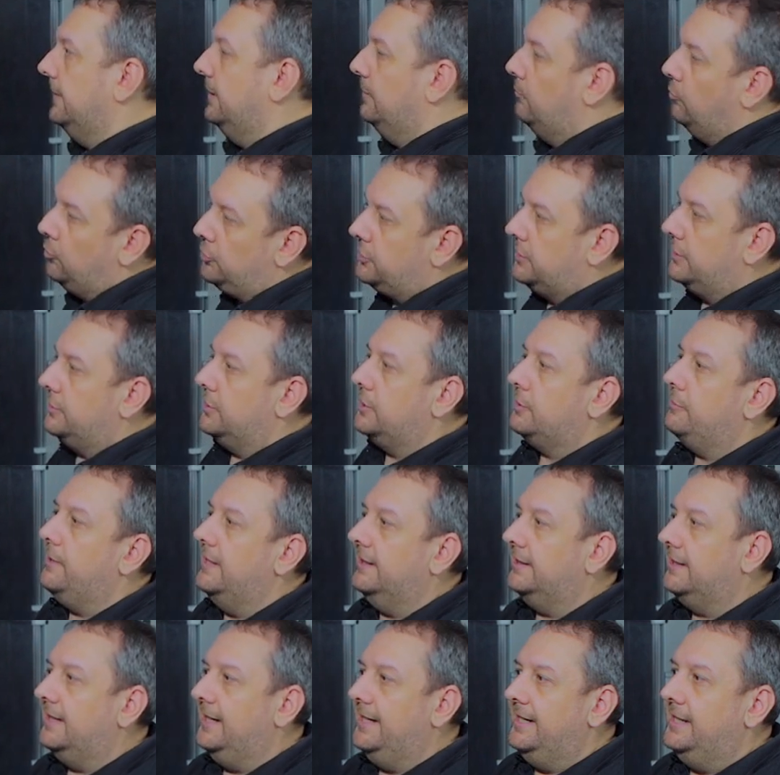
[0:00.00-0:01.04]
Water is
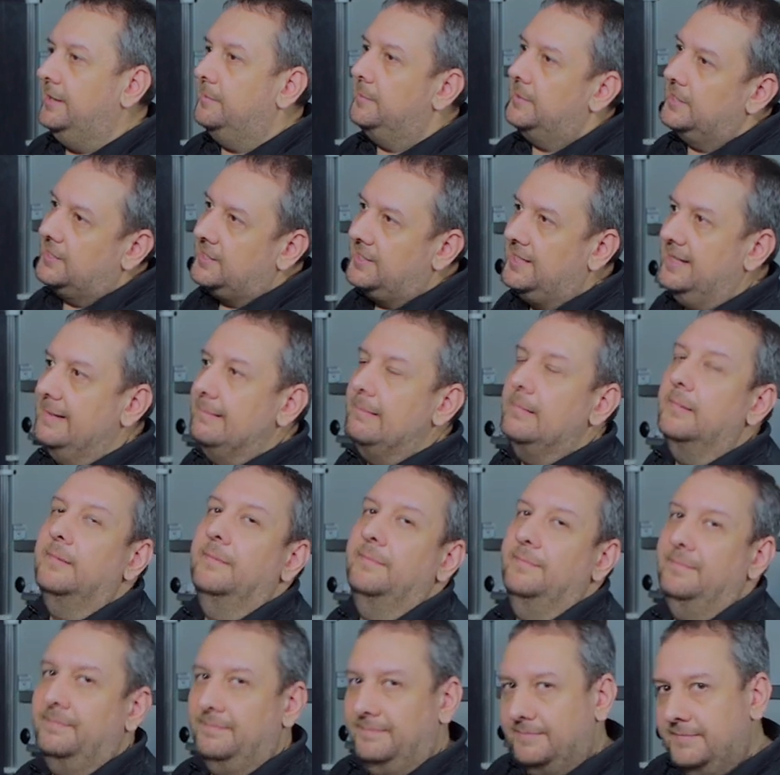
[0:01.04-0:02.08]
quite clean, but still
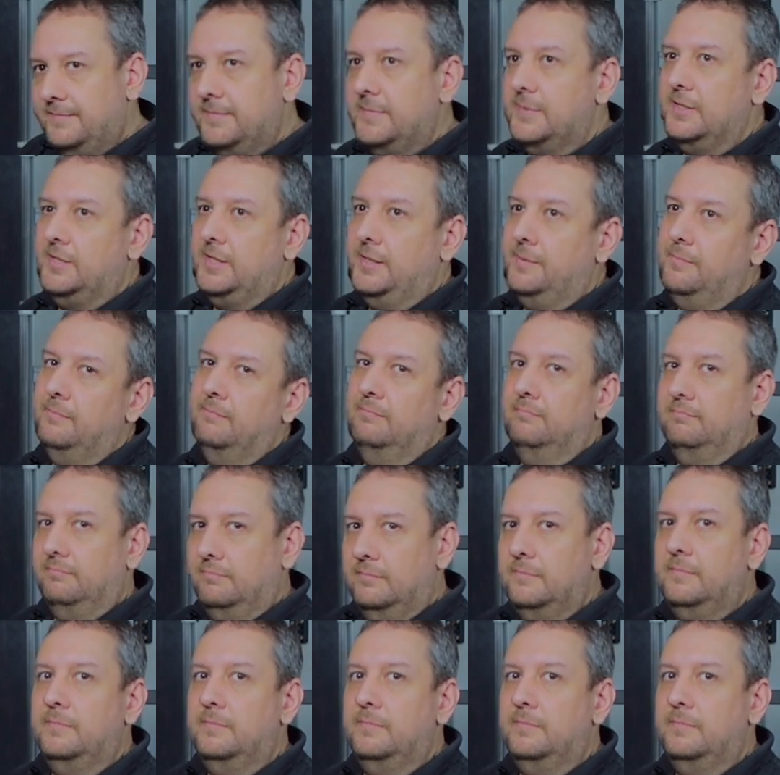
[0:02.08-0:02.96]
some